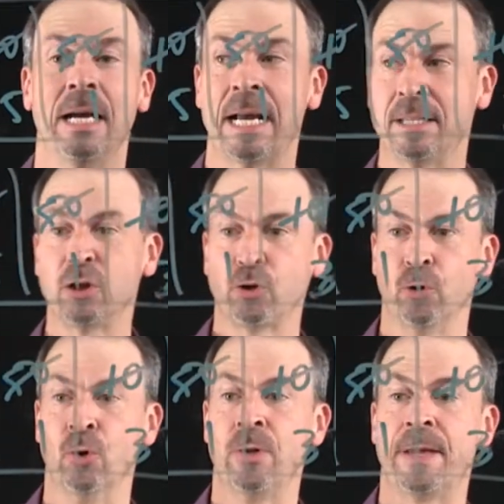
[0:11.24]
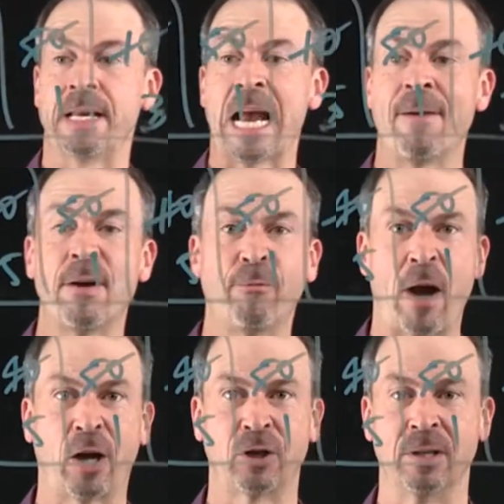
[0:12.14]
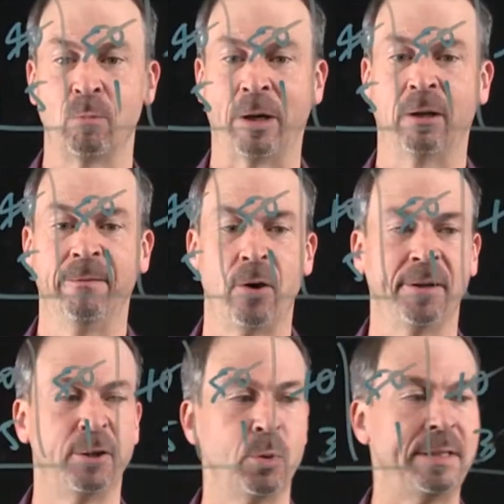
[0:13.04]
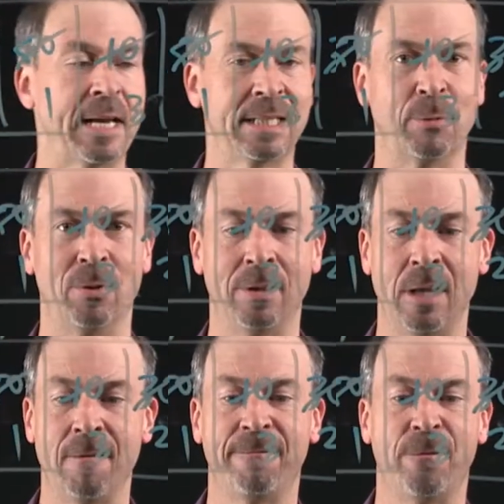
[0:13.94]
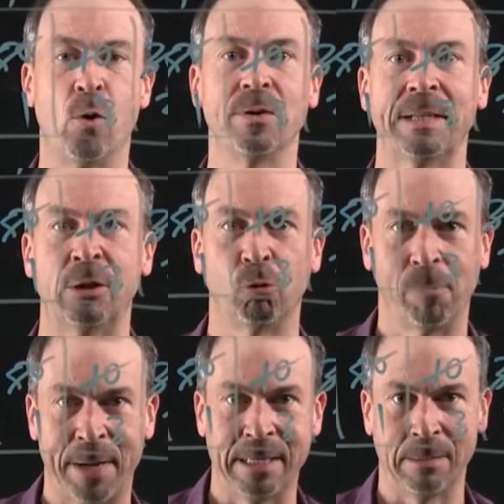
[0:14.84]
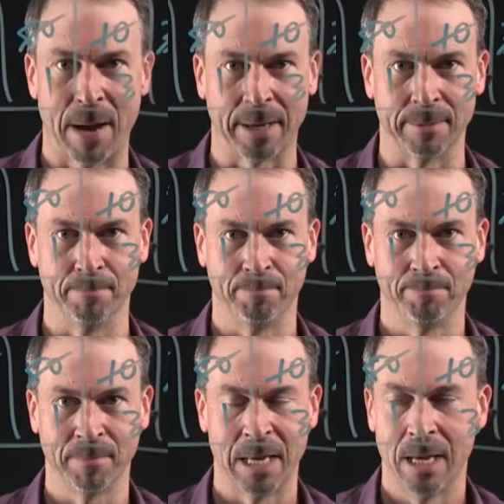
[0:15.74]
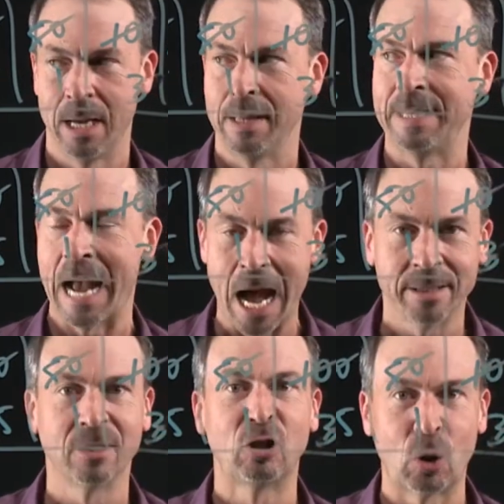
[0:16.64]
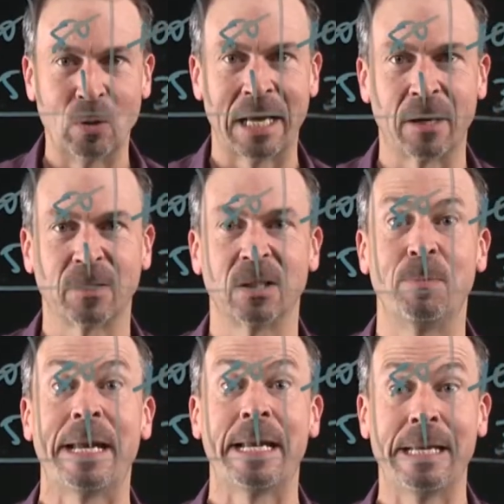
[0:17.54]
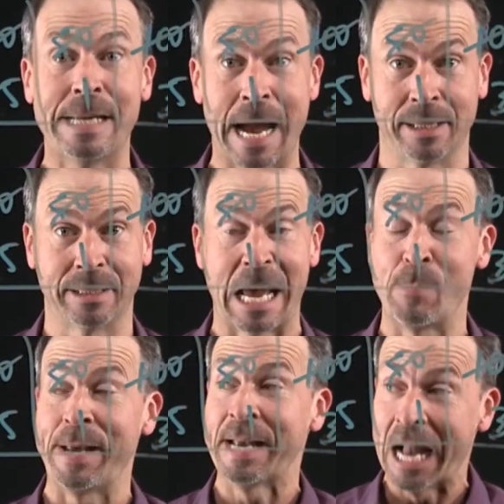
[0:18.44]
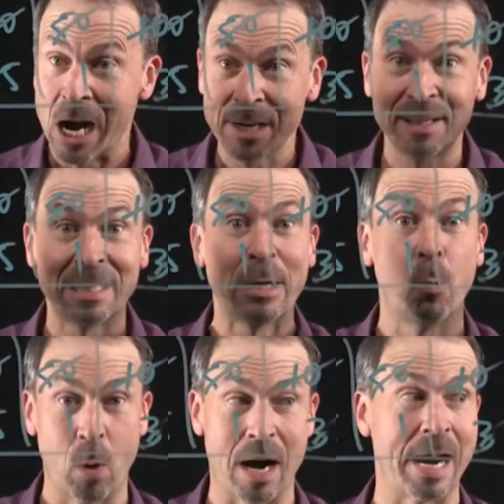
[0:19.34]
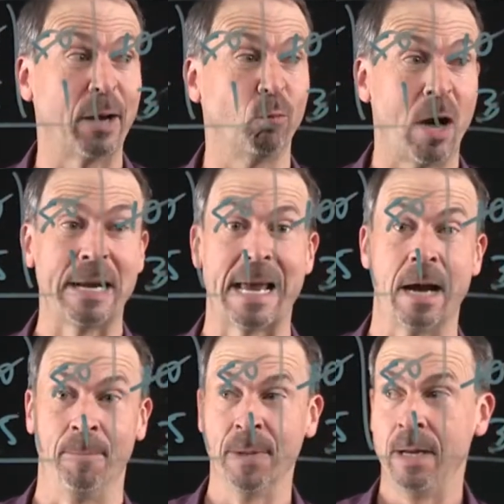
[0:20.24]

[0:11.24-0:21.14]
it true that every fraction, when converted to a decimal, falls into a repeating pattern? The answer turns out to be yes, and we can kind of see why right now.